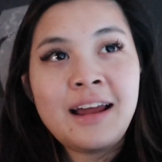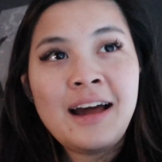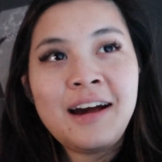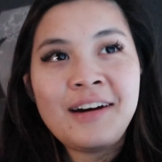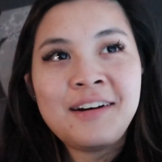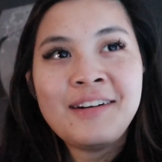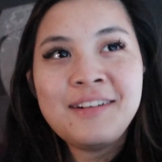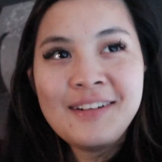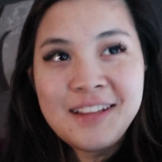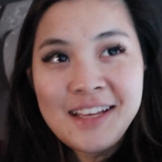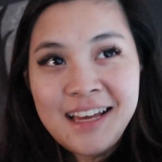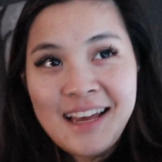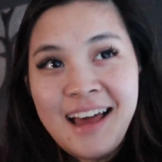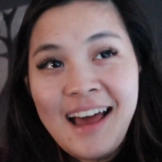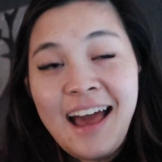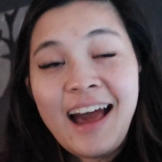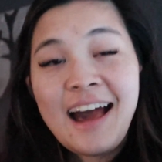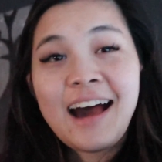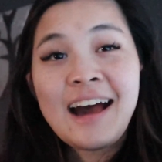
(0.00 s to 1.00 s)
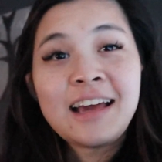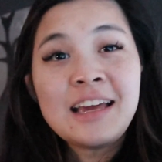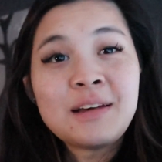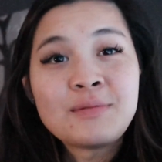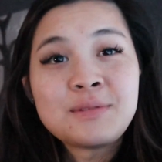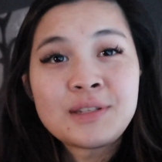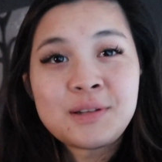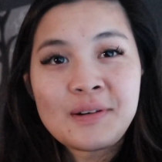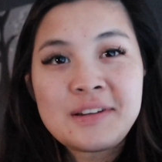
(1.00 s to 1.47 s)
now. I
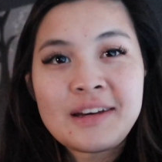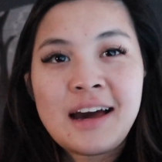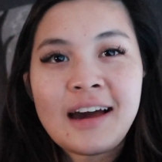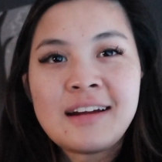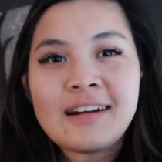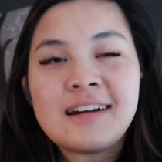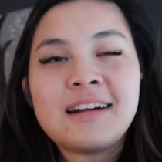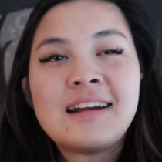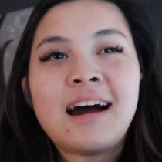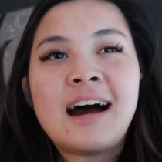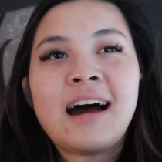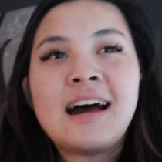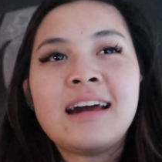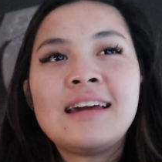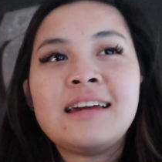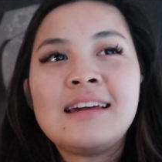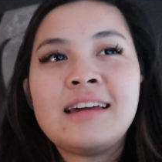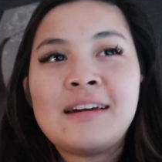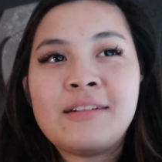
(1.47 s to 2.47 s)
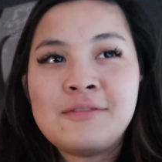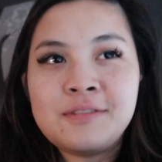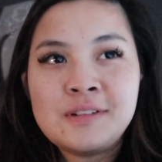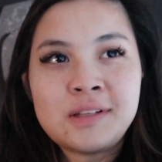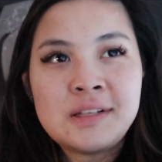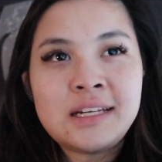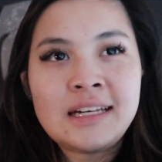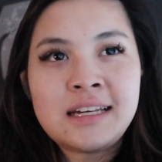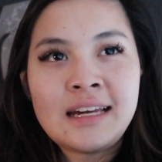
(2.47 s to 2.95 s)
am so tired. I am
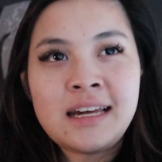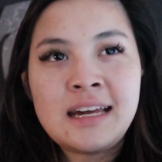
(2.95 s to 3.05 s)
feeling